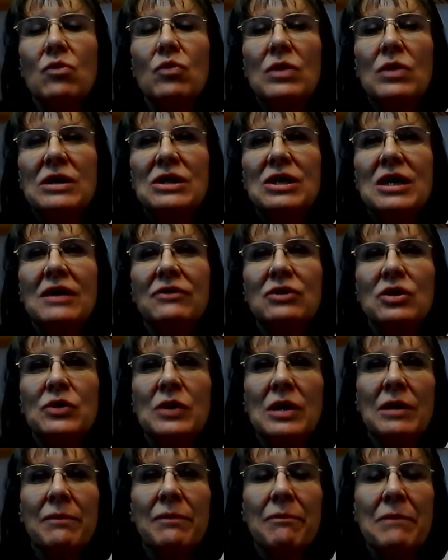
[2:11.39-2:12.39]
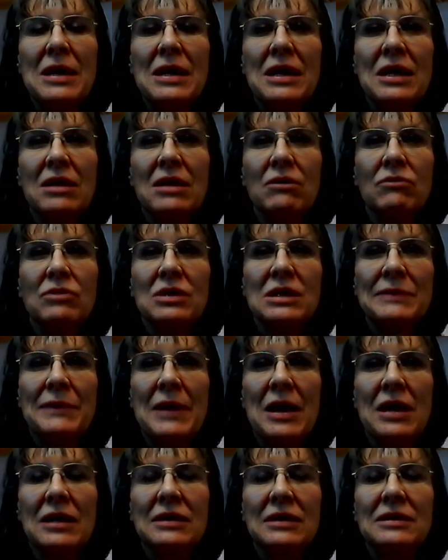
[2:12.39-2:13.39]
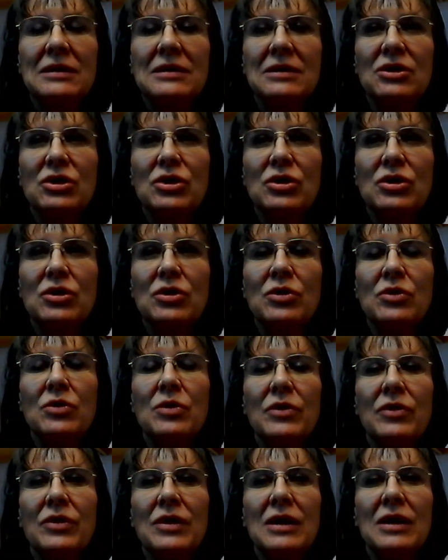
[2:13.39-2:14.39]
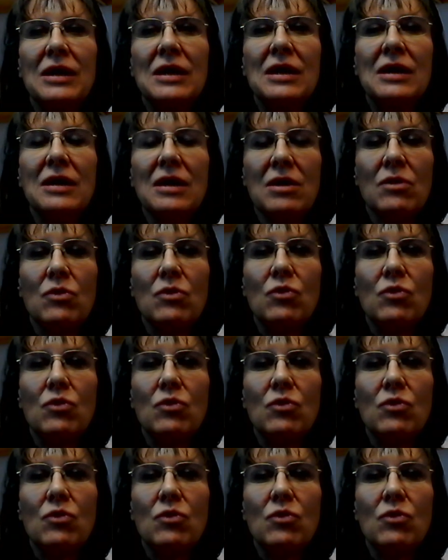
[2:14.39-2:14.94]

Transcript: which gives you an immediate response to